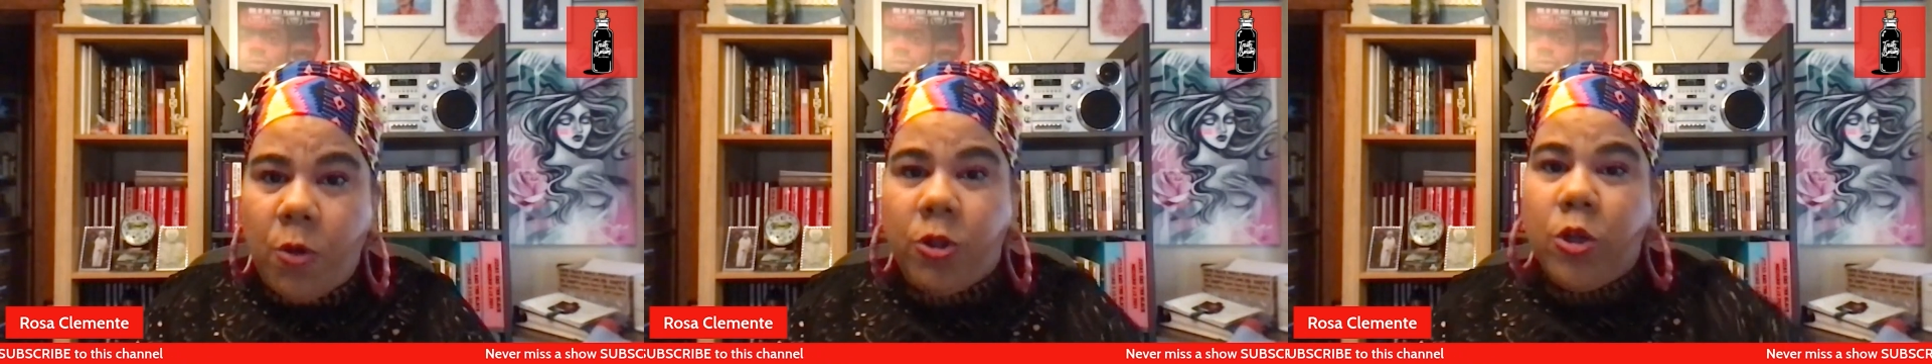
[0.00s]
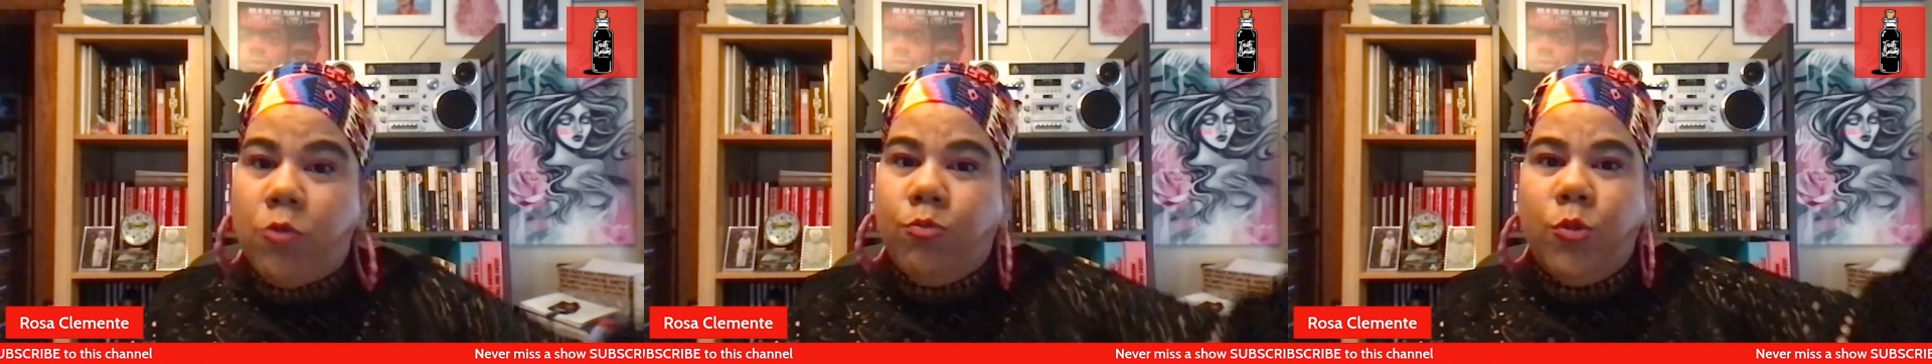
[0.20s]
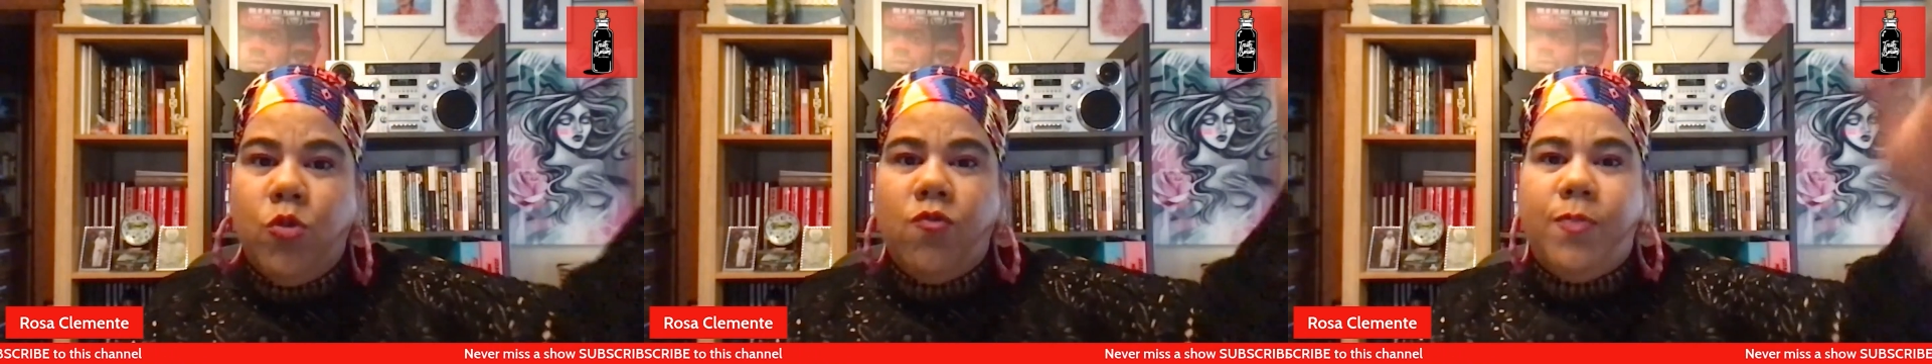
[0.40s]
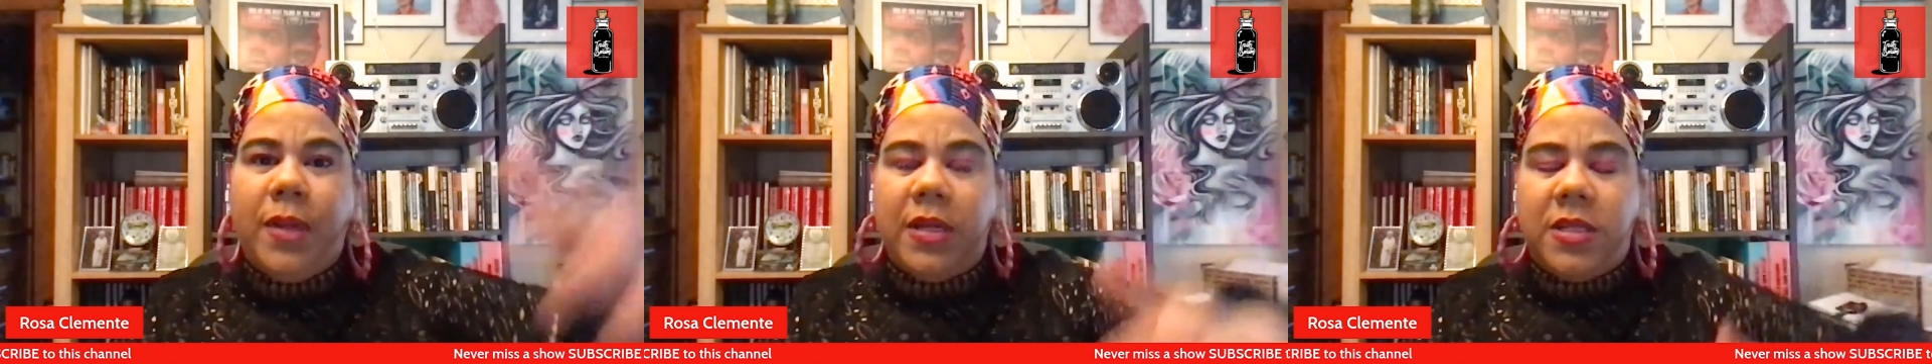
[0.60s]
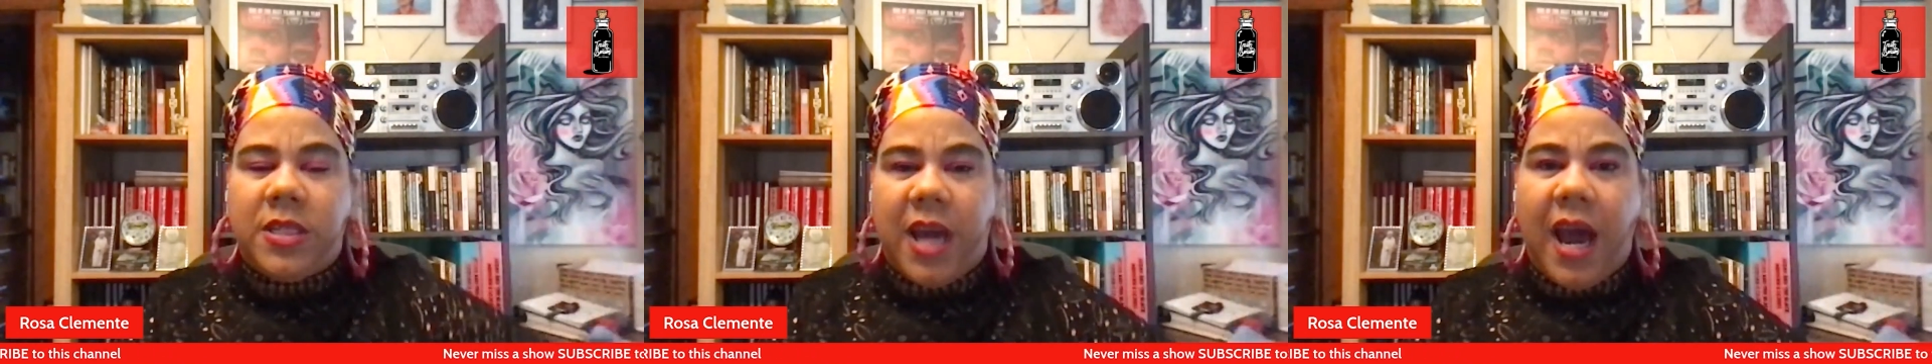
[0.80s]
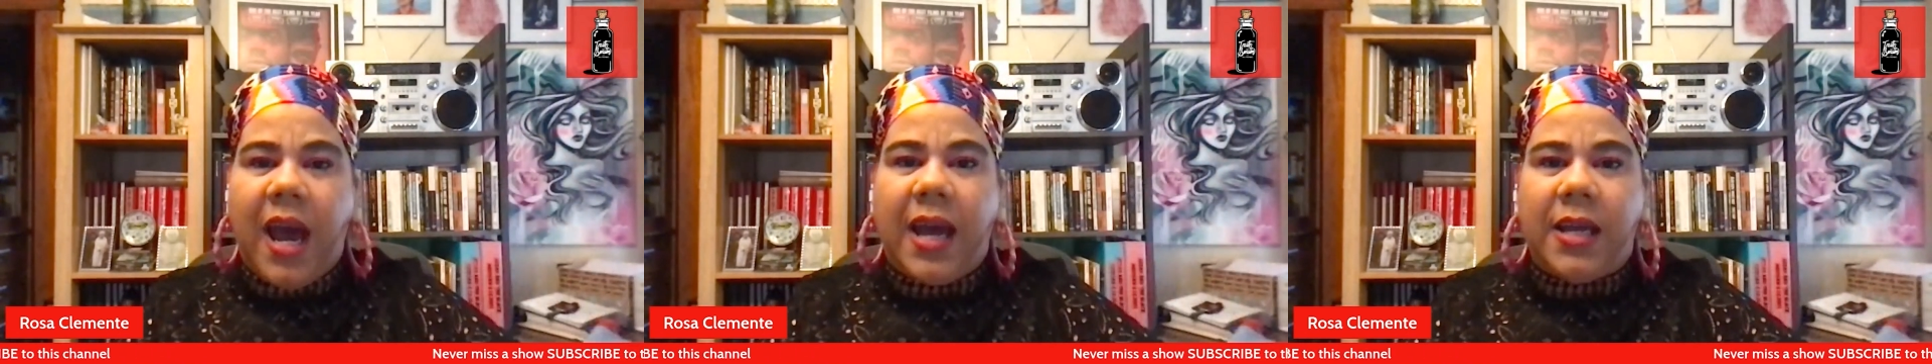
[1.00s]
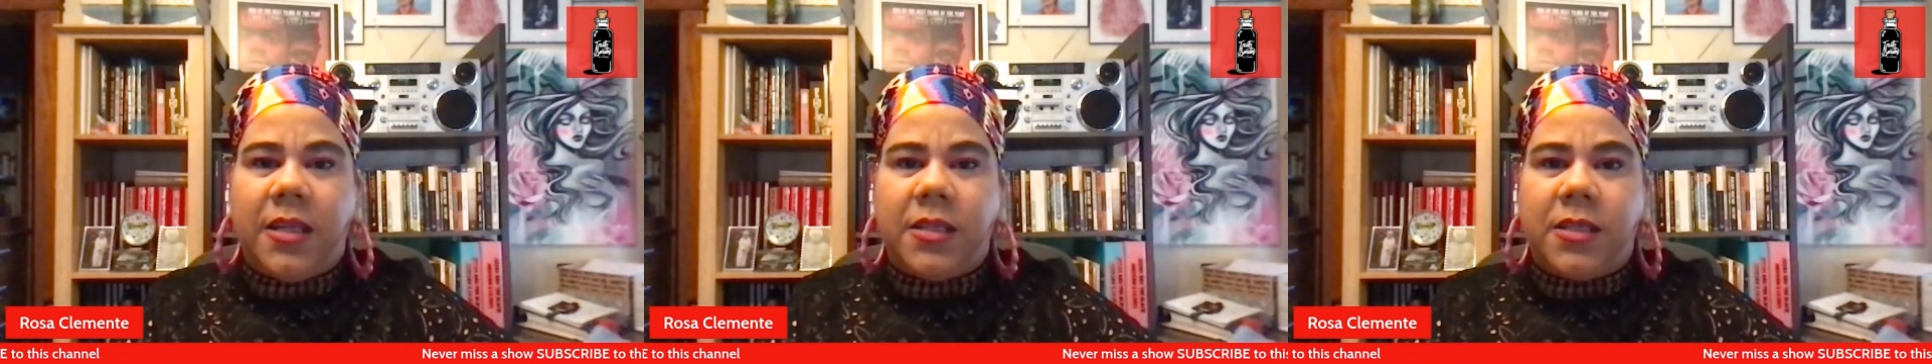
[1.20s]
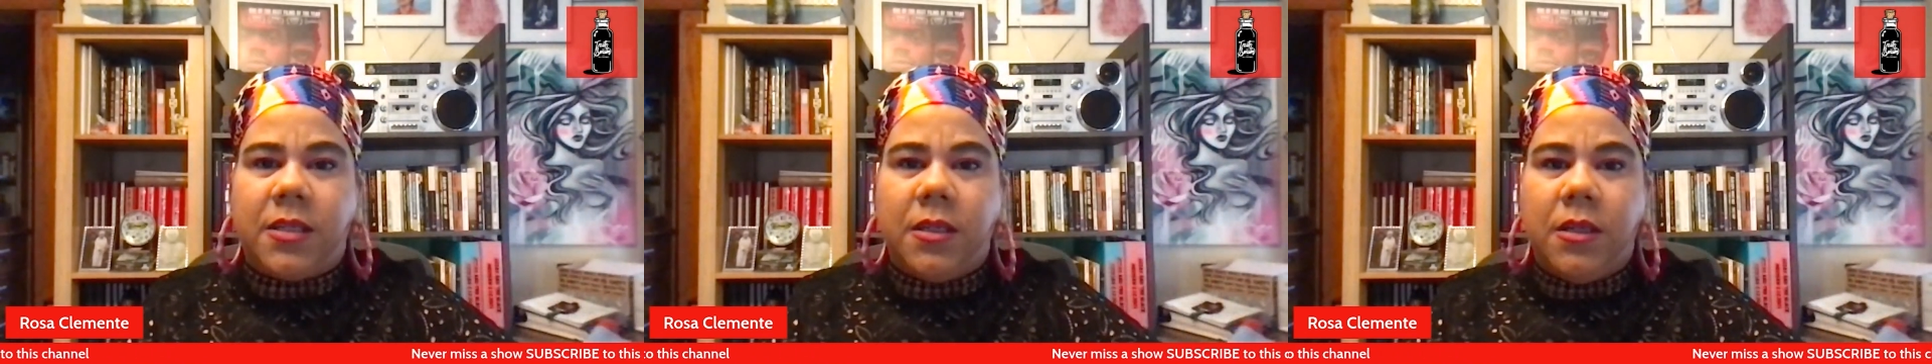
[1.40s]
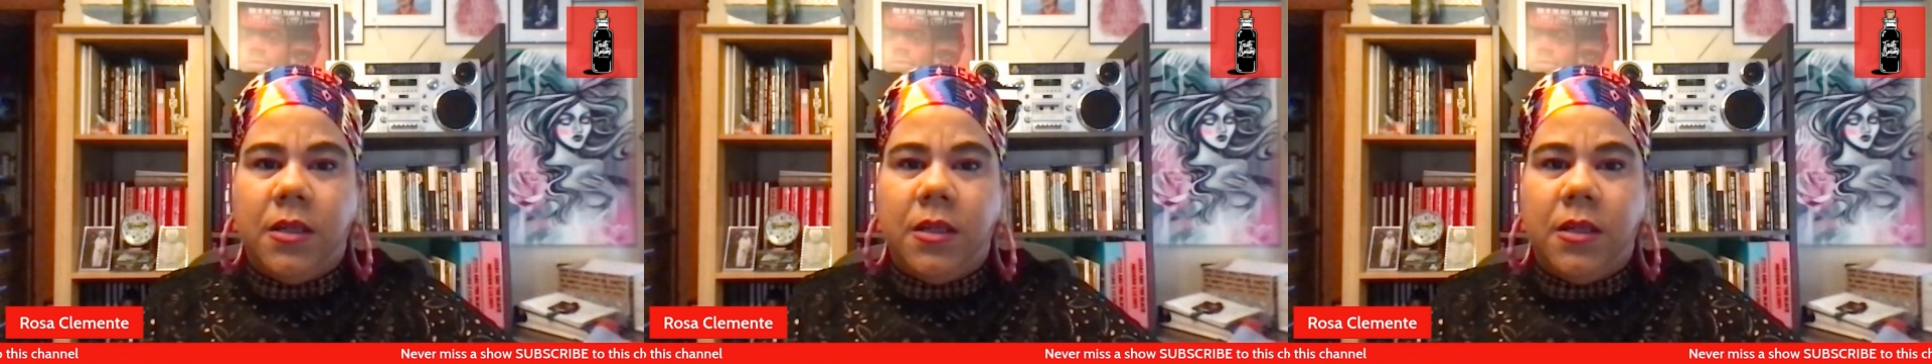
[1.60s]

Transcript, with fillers: your movement dies.